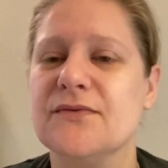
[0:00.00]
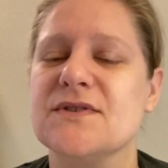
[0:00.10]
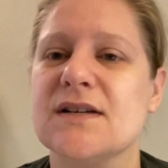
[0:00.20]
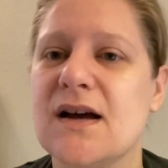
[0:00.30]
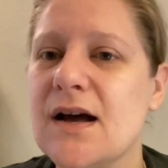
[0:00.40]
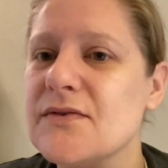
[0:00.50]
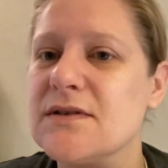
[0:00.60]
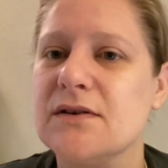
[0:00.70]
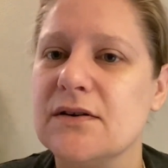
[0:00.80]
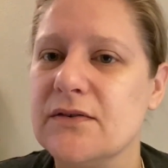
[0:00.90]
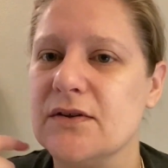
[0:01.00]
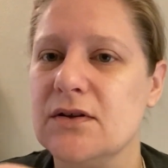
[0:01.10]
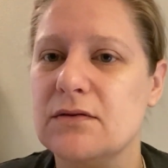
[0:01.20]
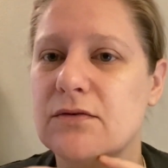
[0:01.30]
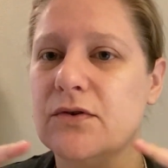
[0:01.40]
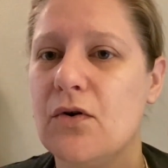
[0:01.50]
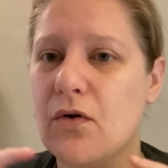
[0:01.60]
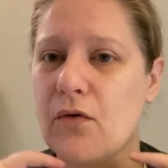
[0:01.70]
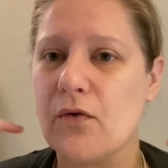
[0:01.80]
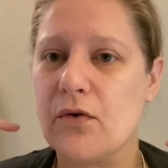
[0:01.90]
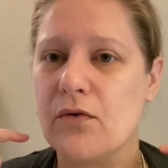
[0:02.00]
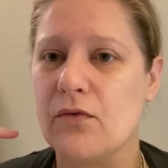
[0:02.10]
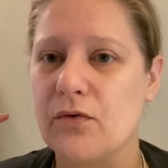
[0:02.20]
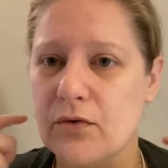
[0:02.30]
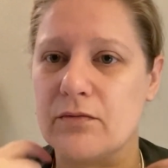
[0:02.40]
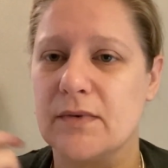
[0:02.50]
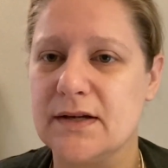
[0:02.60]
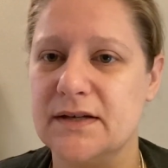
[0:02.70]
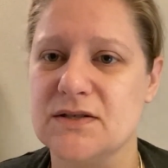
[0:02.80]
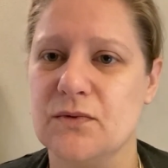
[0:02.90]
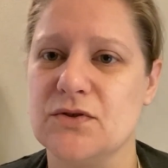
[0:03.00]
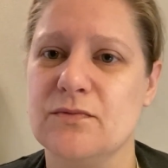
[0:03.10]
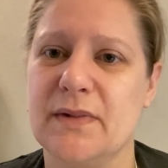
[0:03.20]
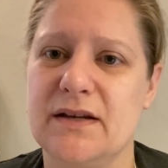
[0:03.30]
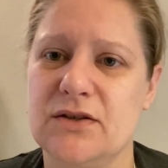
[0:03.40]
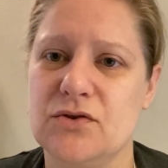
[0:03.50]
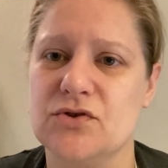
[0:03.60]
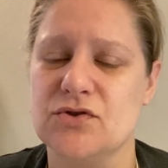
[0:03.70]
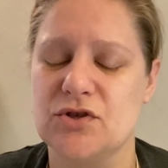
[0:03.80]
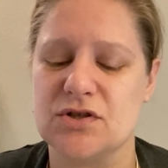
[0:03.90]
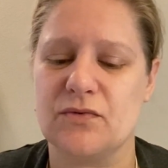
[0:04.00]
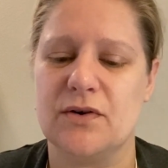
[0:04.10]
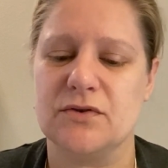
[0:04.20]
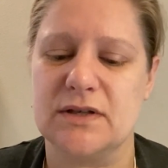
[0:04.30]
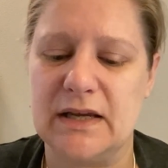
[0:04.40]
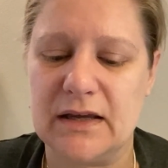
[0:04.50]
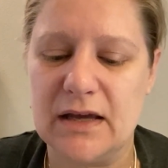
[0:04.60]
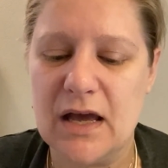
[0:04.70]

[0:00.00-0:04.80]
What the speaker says: Scarves are the longer, or at least what you mainly use just around your neck.